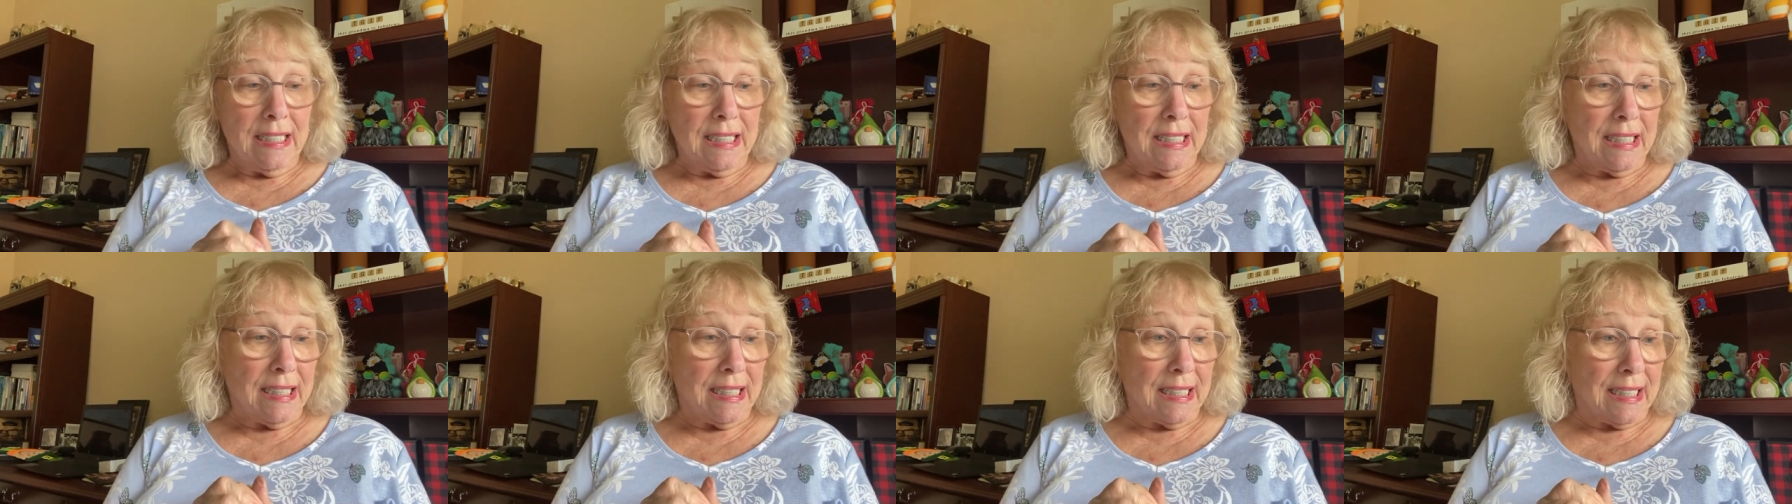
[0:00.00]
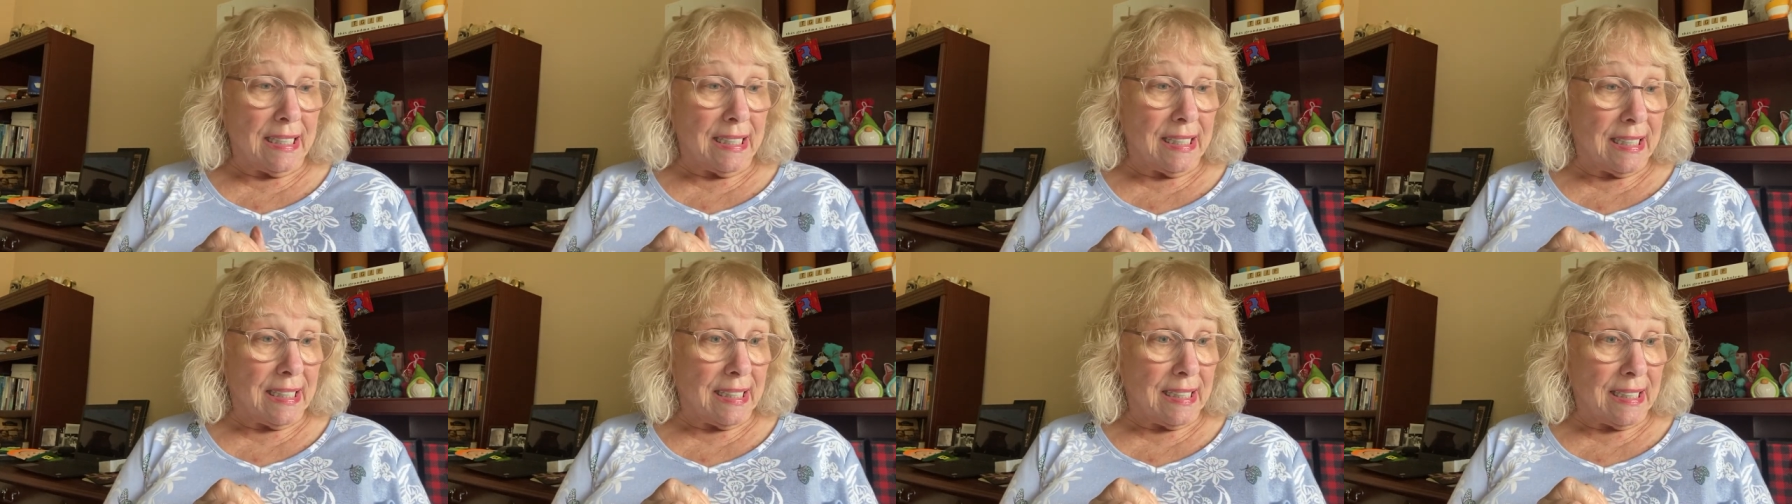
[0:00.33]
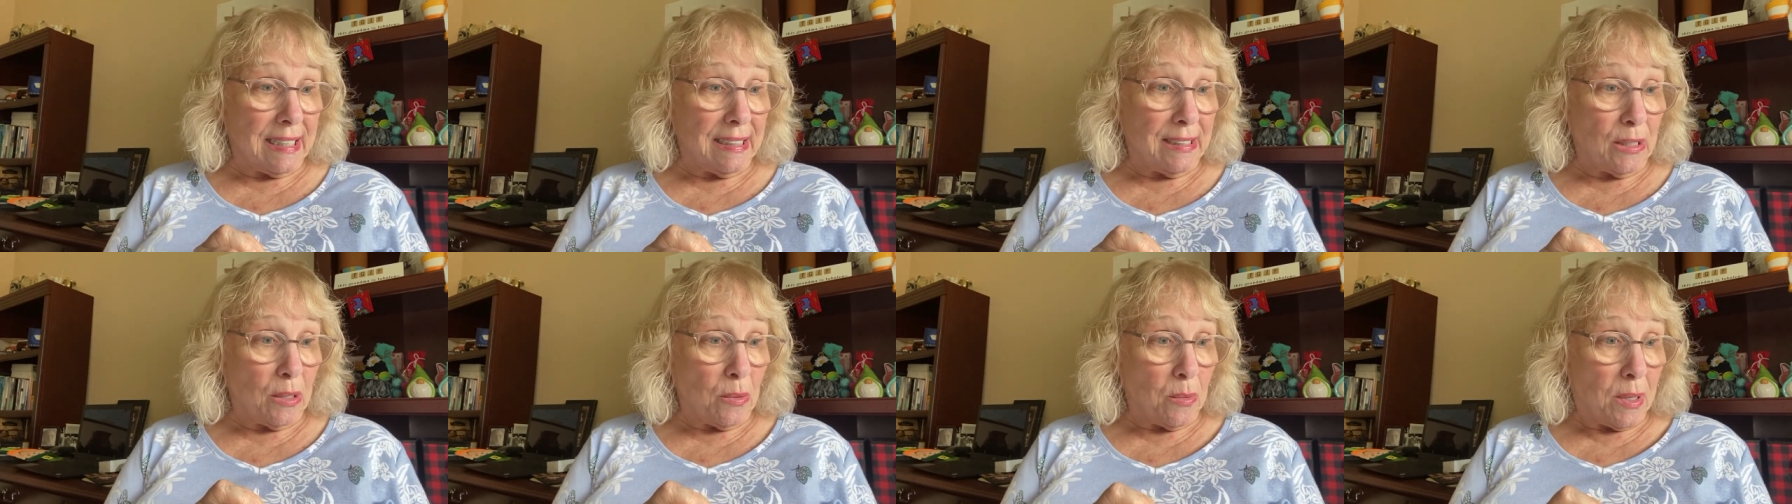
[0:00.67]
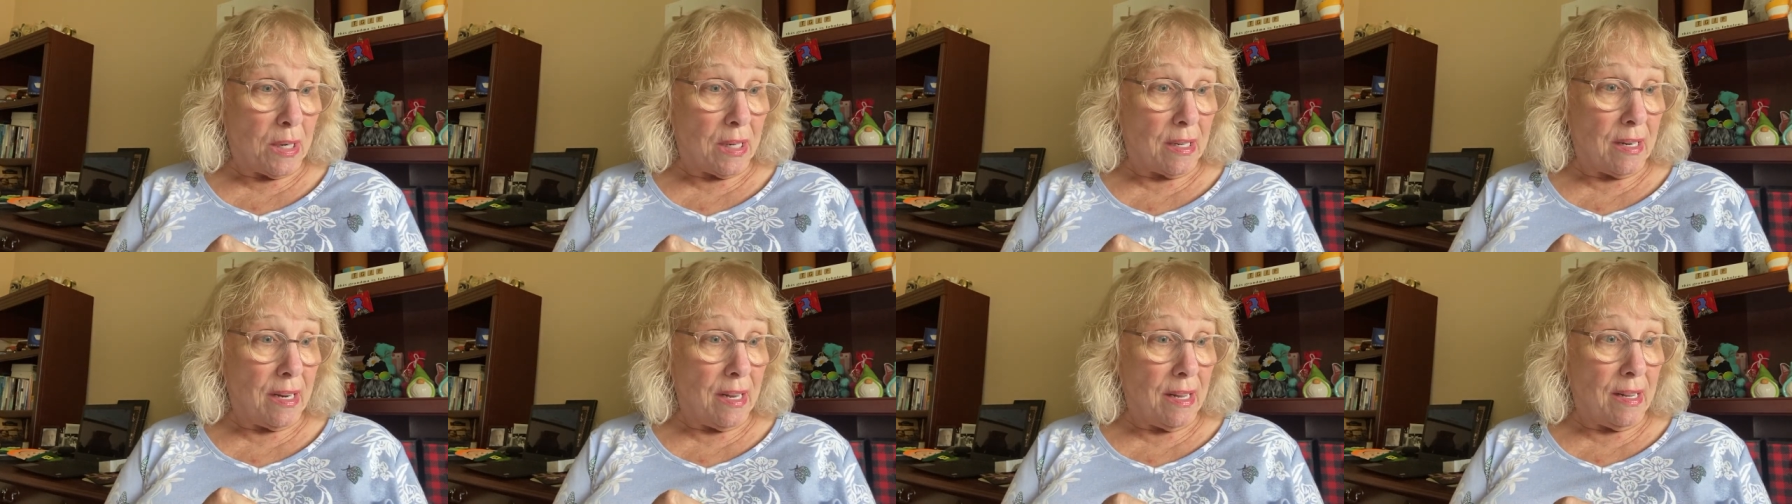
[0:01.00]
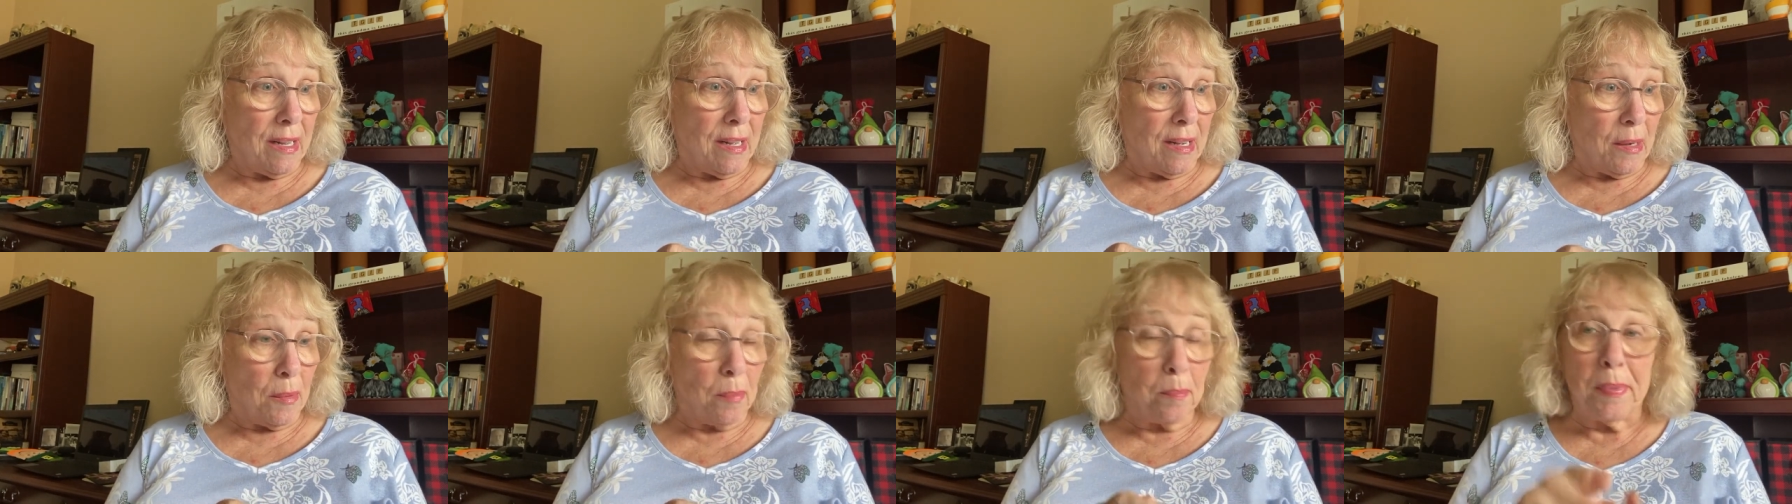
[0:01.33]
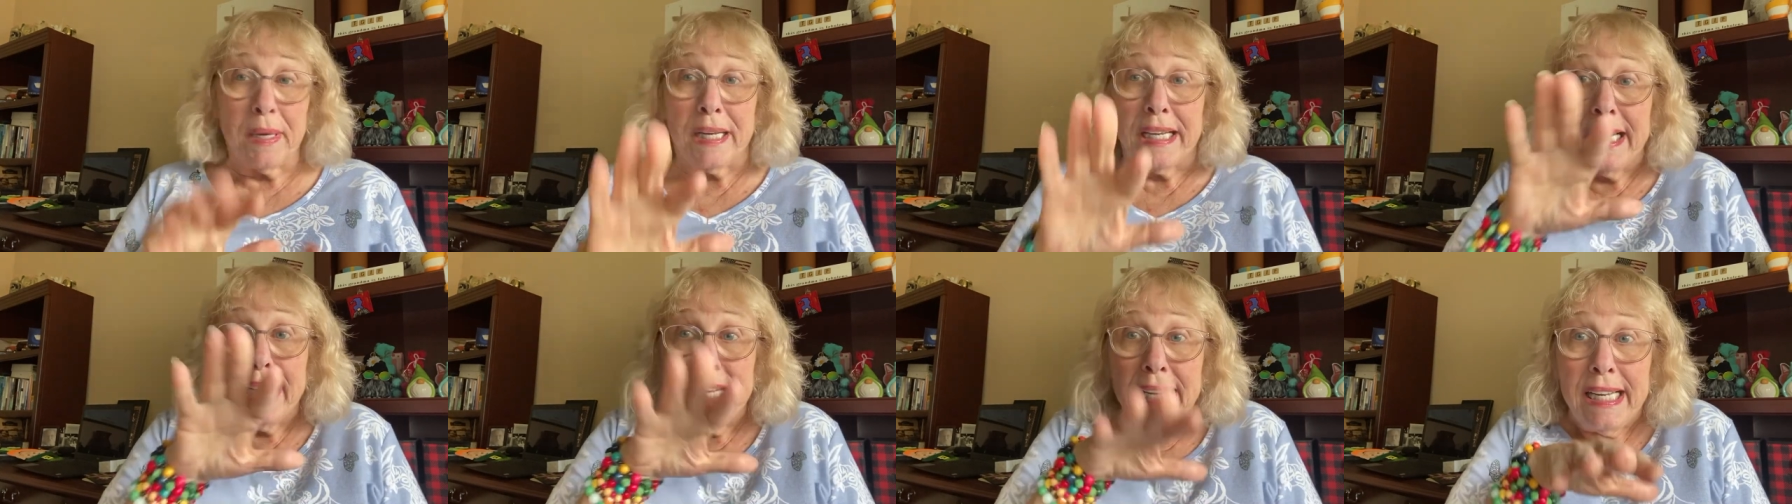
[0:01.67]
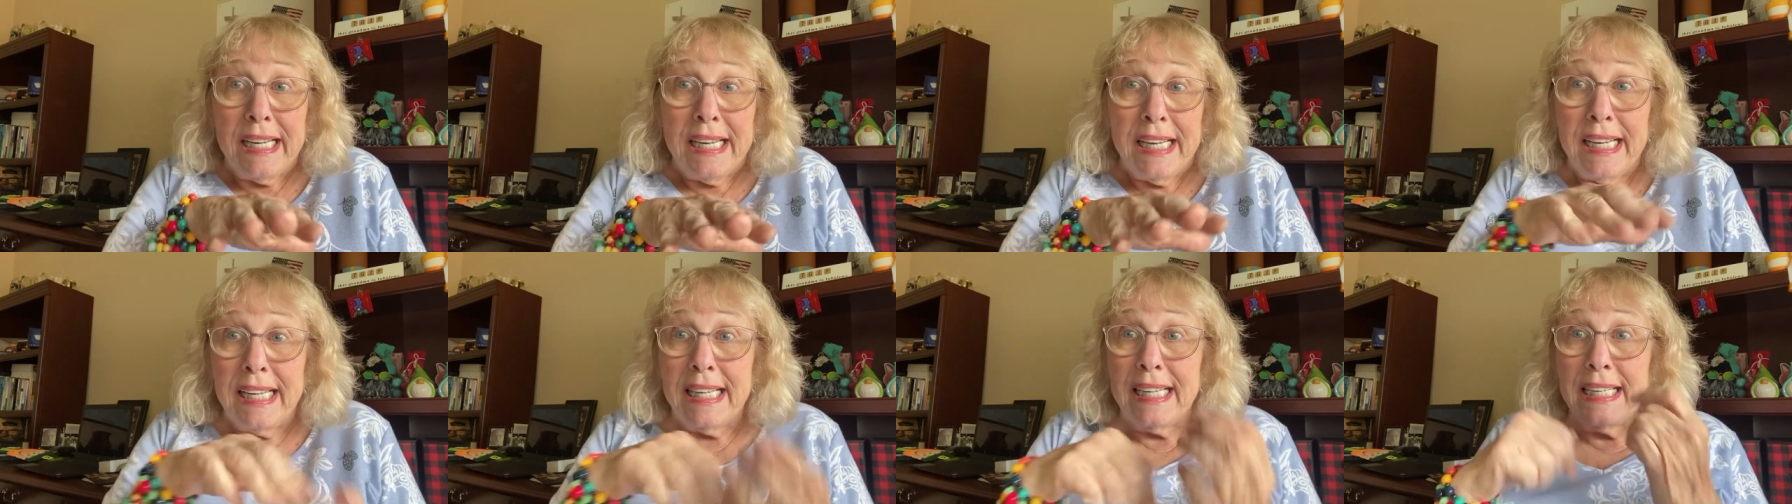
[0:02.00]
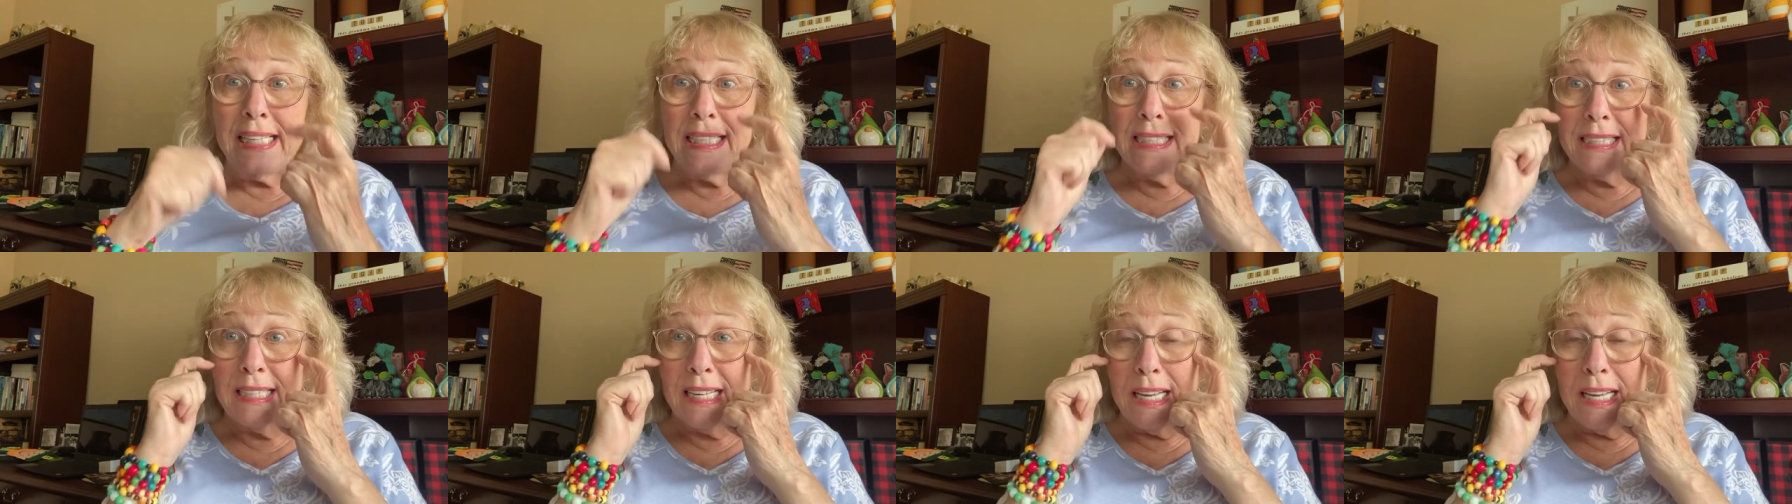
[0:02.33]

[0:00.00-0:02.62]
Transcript: Uh, I don't want uh, bikinis.